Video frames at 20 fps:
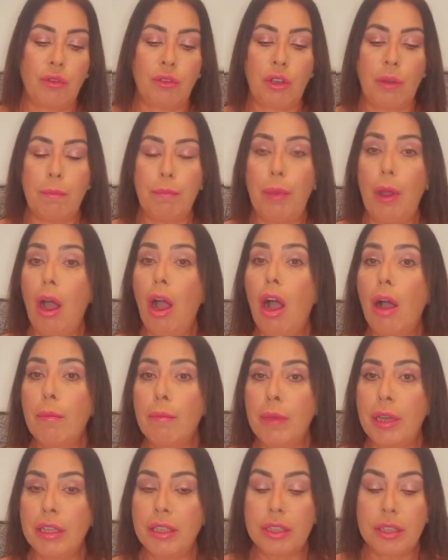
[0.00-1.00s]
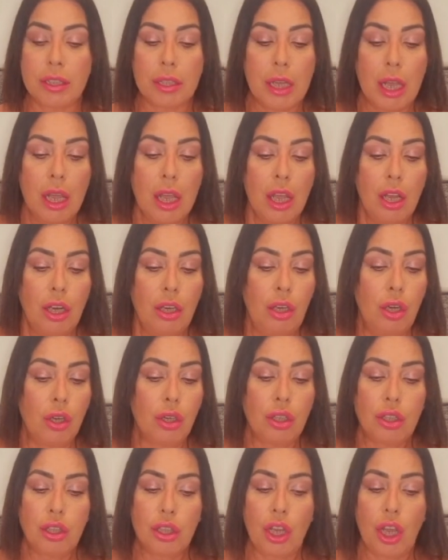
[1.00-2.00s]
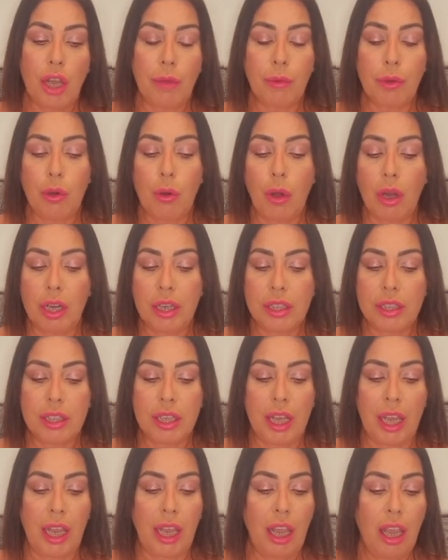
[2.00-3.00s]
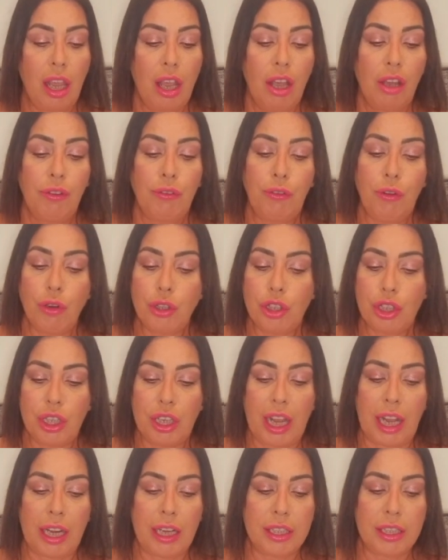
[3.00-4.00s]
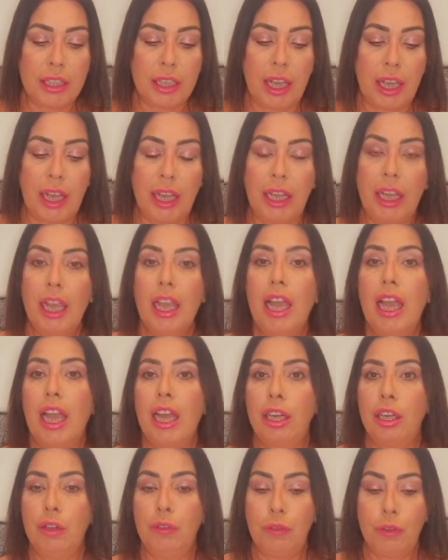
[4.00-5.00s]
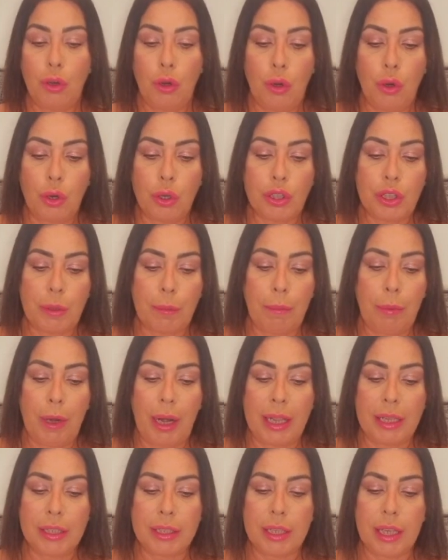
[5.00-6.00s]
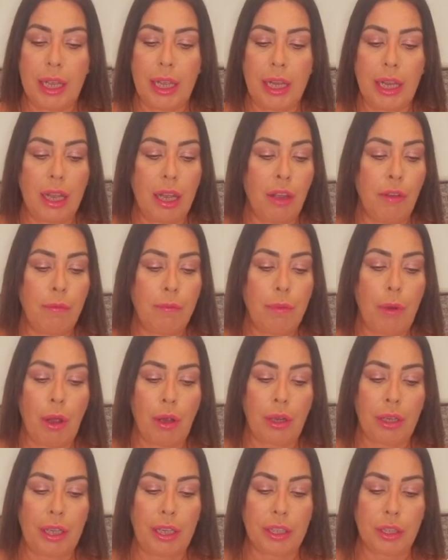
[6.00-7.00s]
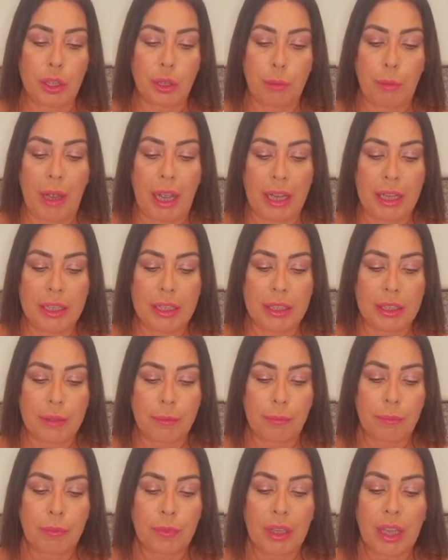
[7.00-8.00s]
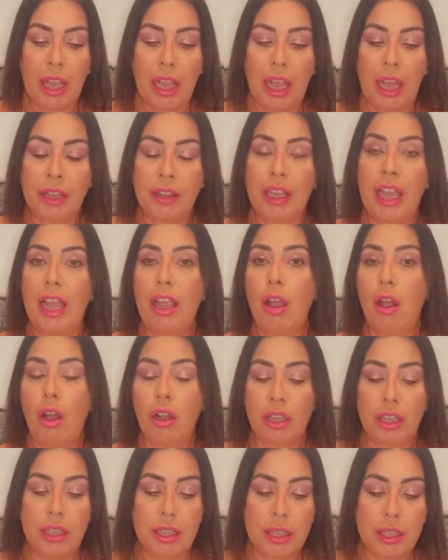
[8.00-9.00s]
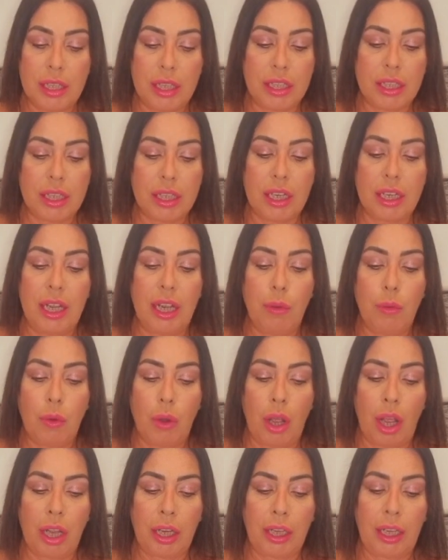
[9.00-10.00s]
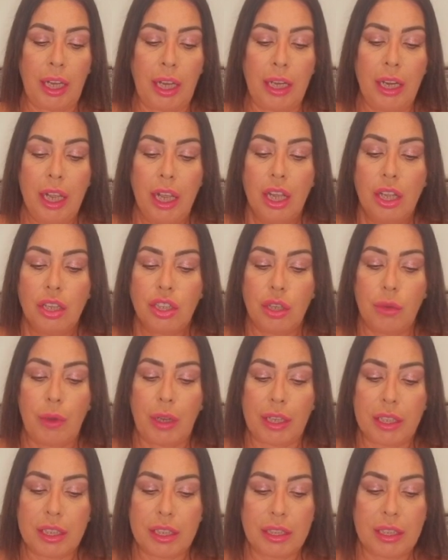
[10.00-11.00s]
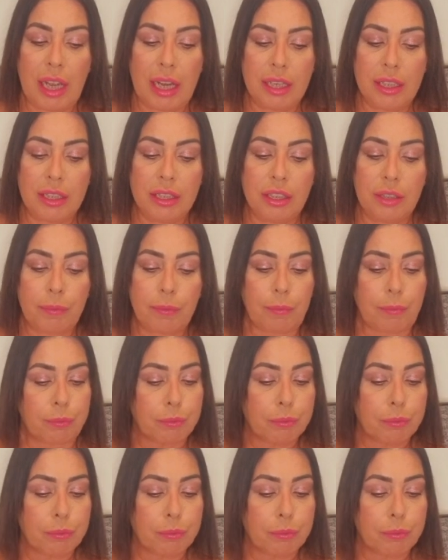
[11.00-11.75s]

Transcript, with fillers: of compartments, long-term quality, functionality, and of course, plenty of pocket space. And they are consistently working to extend